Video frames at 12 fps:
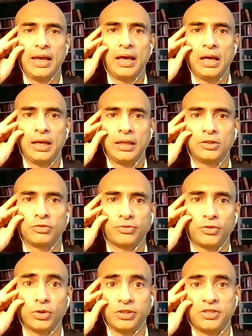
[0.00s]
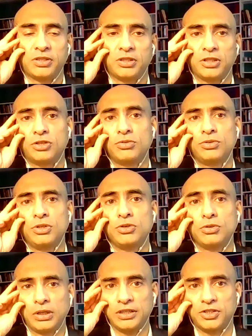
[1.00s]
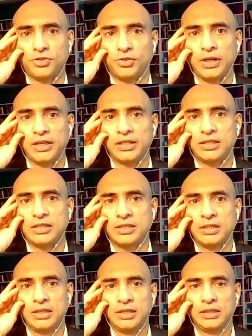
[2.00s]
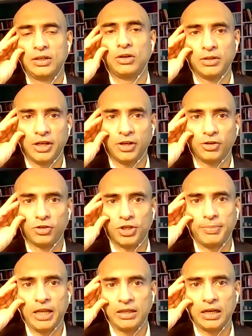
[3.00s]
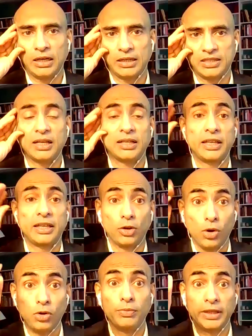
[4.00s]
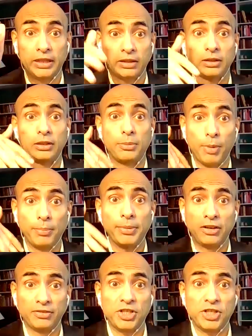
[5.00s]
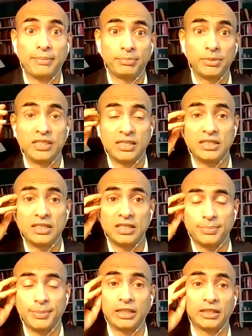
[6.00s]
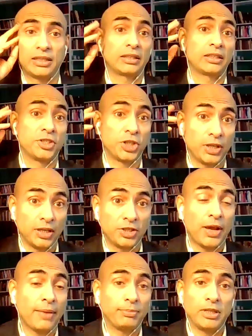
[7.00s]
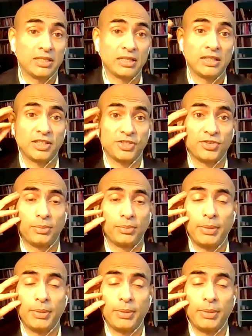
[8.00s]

And of course, the two nuclear strikes on Hiroshima and Nagasaki, along with the bombing of Japanese cities meant that J Japanese industrial